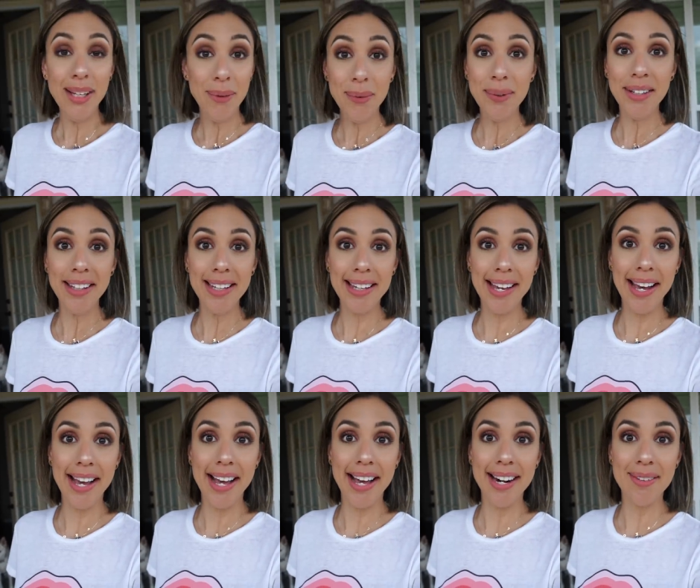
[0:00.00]
You really
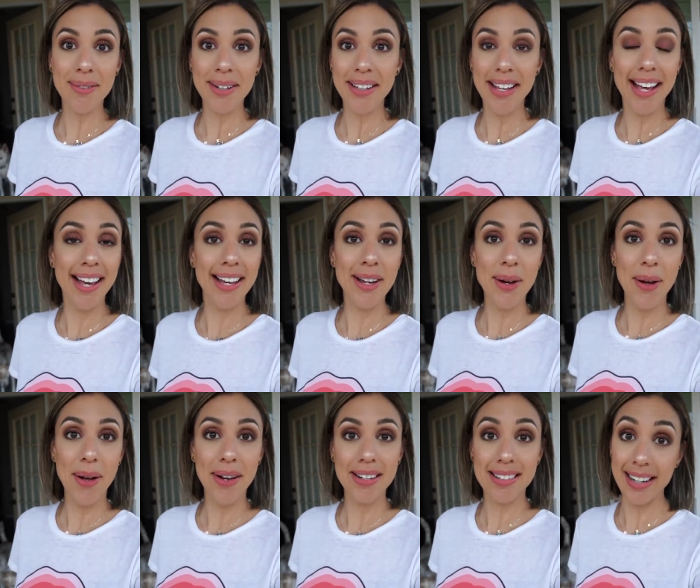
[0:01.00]
can't rely
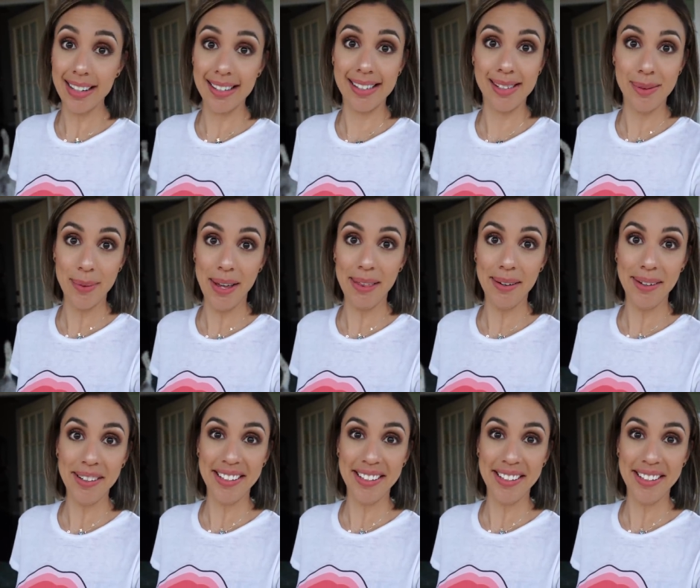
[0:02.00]
on Texas weather,